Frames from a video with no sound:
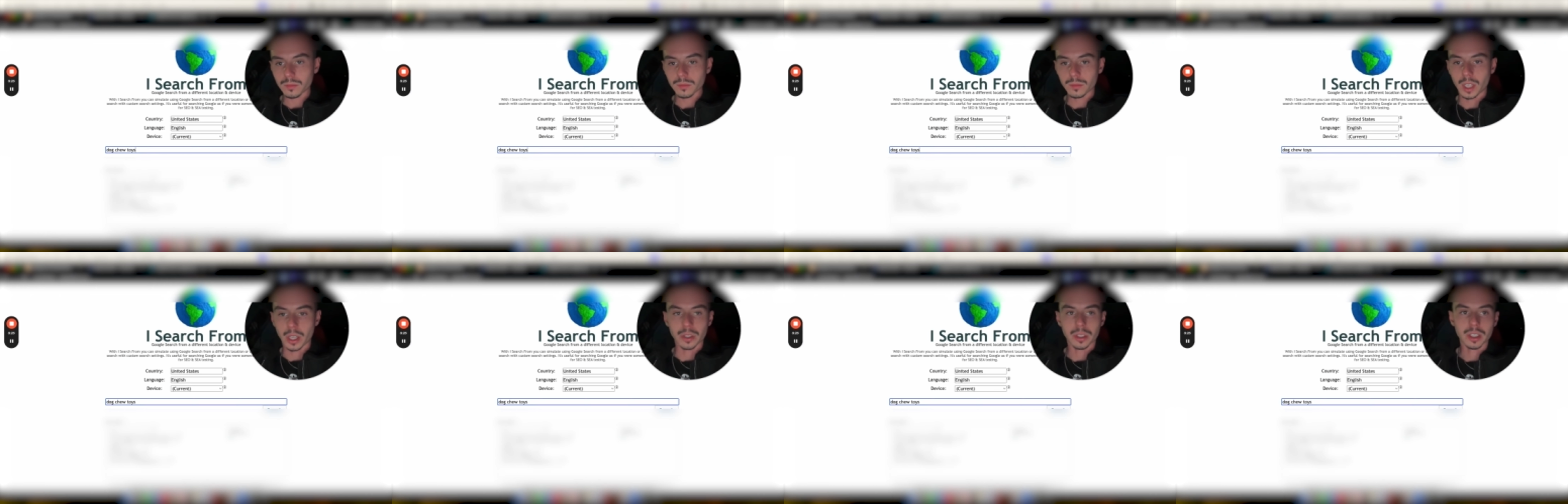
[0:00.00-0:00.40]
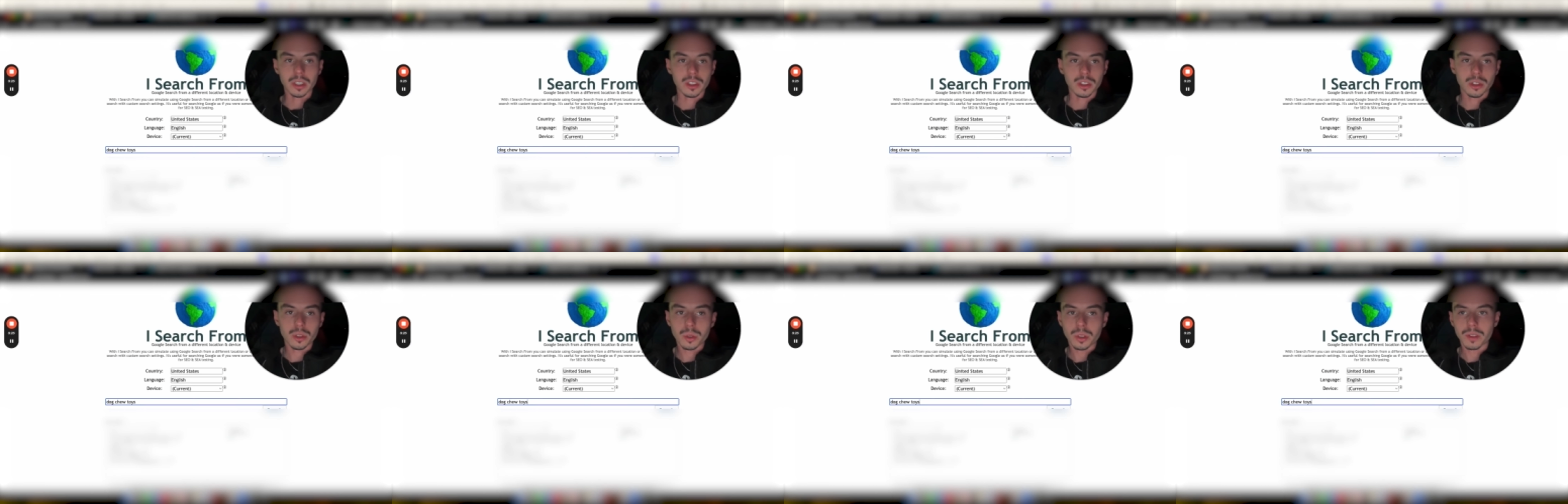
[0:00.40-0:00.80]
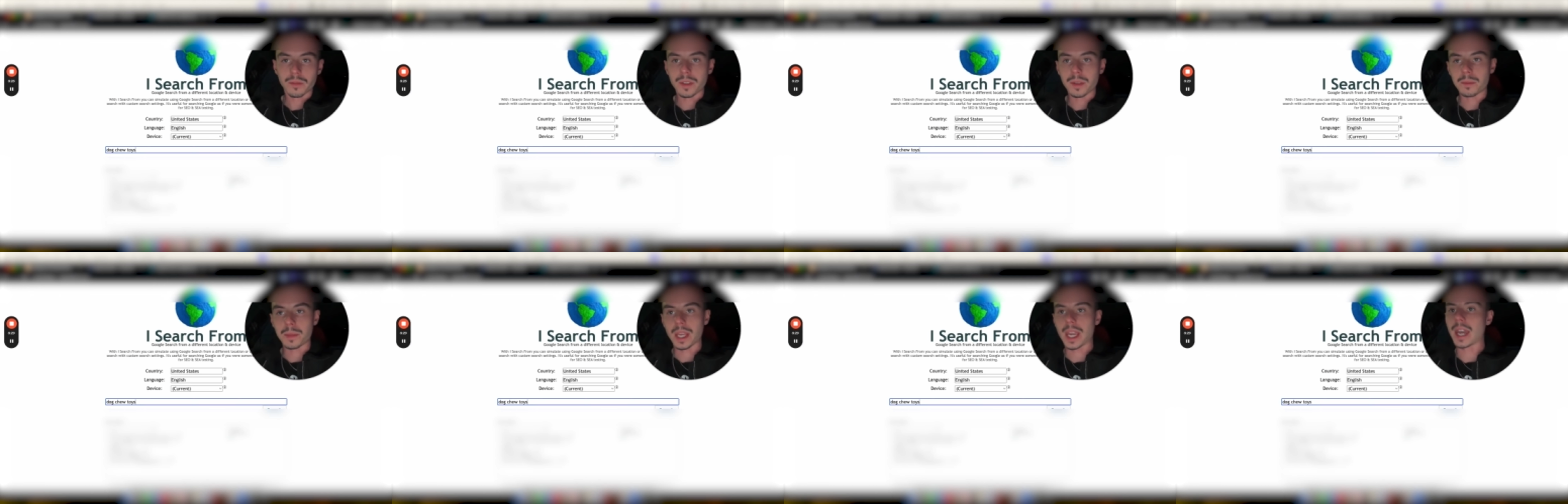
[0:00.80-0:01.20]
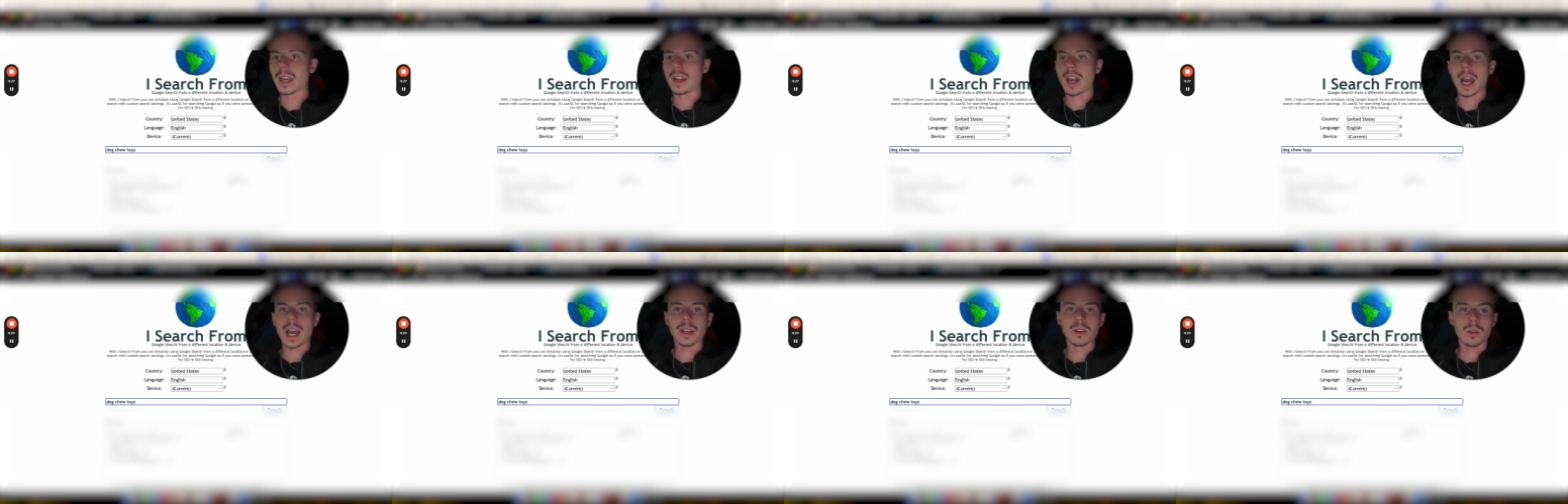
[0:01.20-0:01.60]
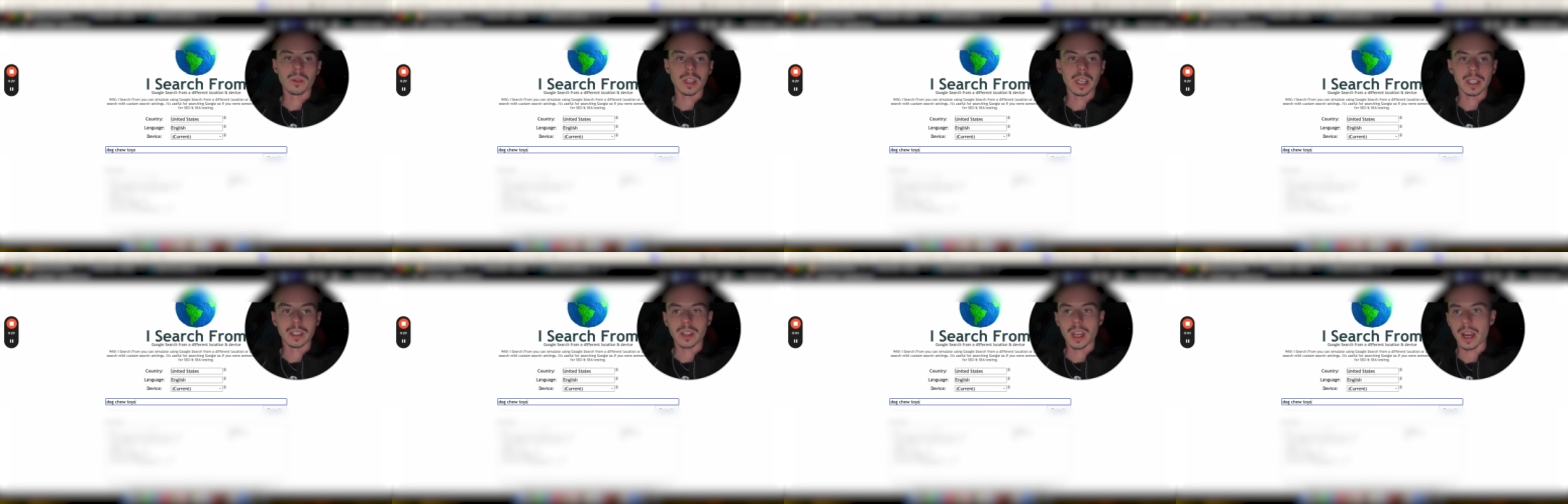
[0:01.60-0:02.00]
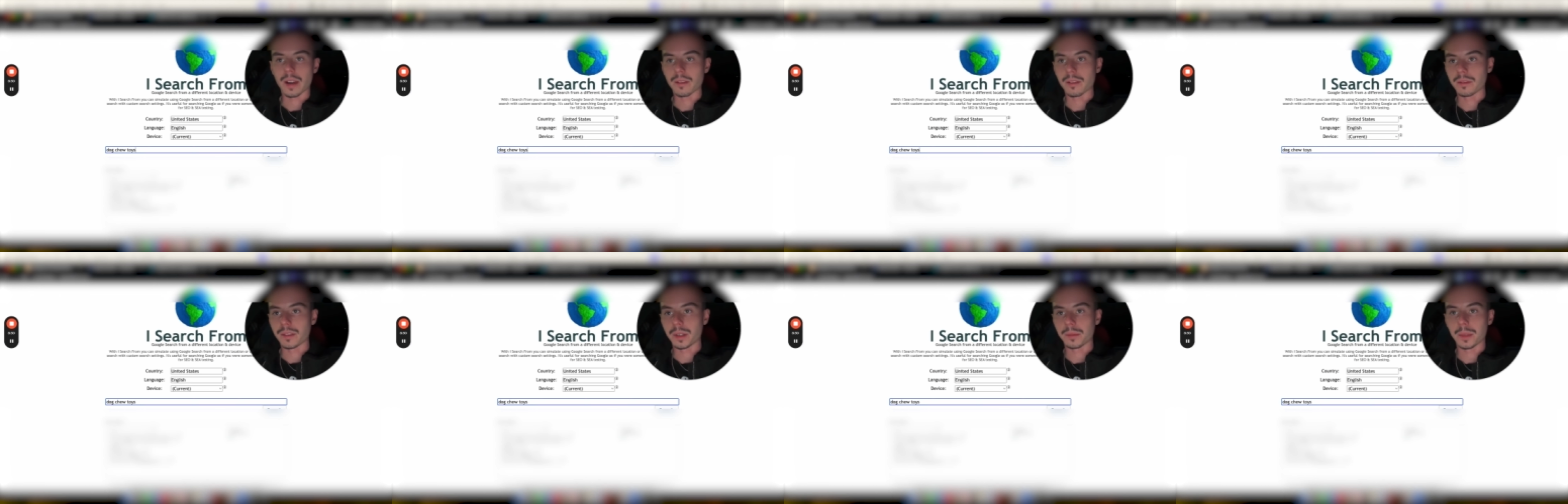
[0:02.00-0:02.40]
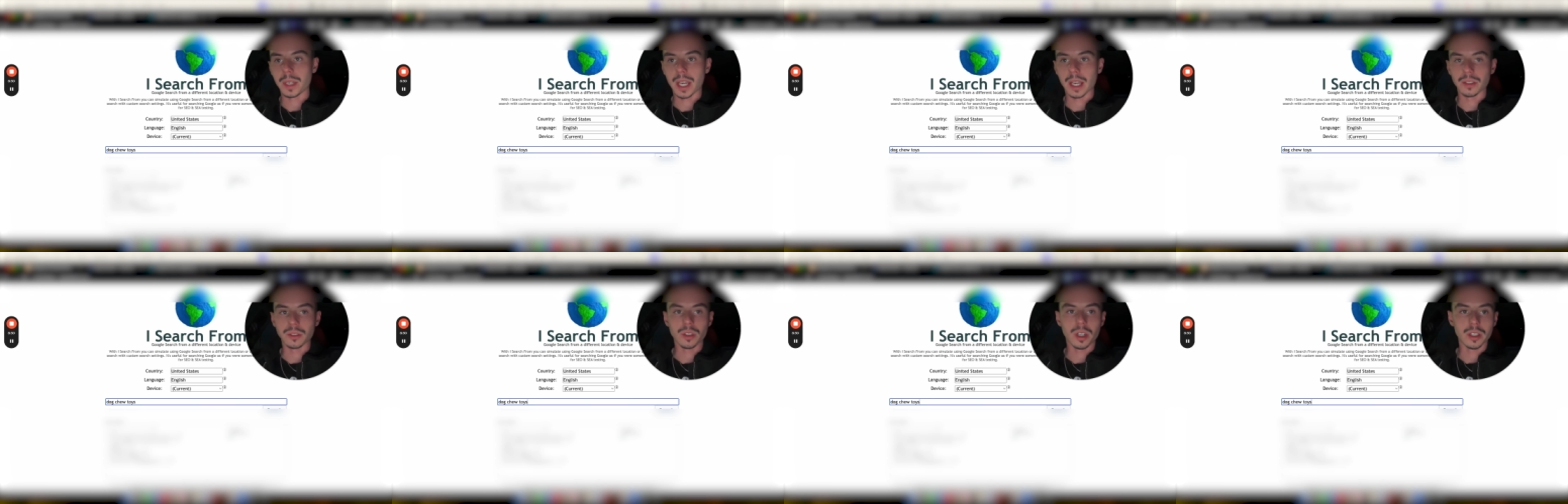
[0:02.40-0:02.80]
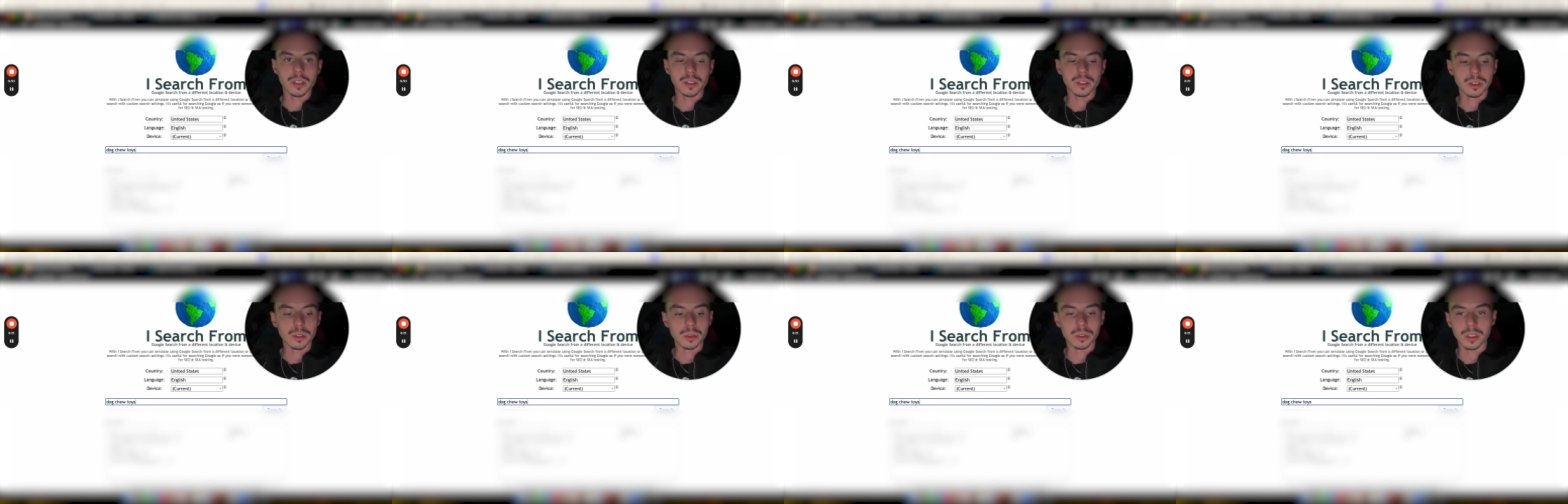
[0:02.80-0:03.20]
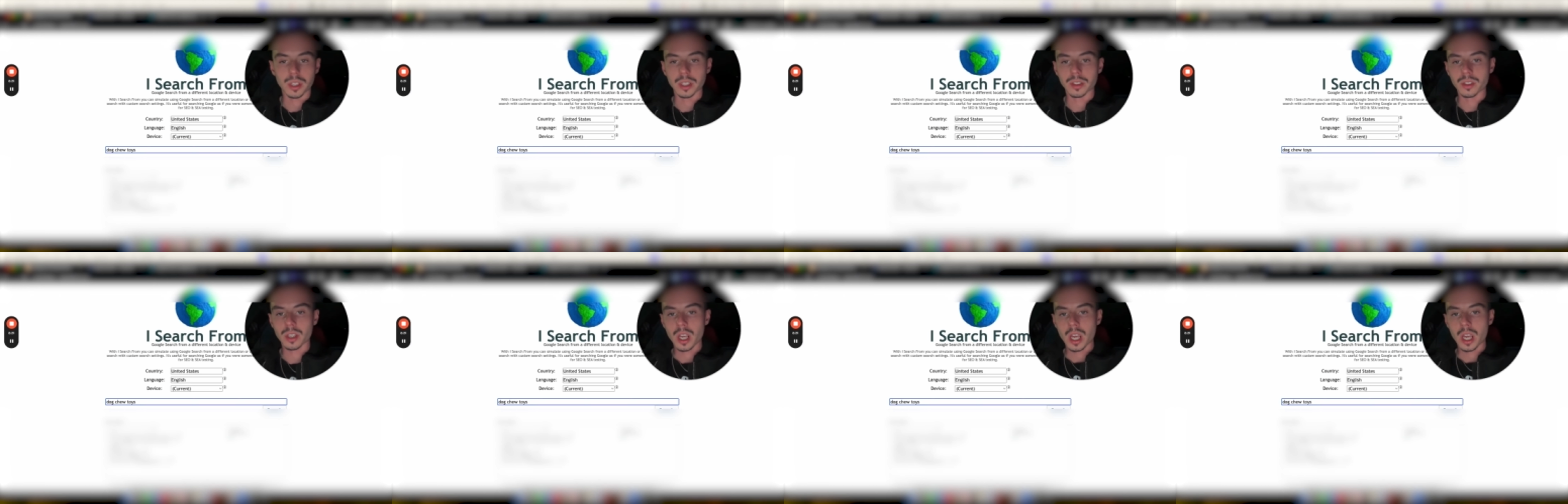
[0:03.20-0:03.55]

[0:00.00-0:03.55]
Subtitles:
Now, you can just use a VPN. I don't like to have a VPN, so I just use this.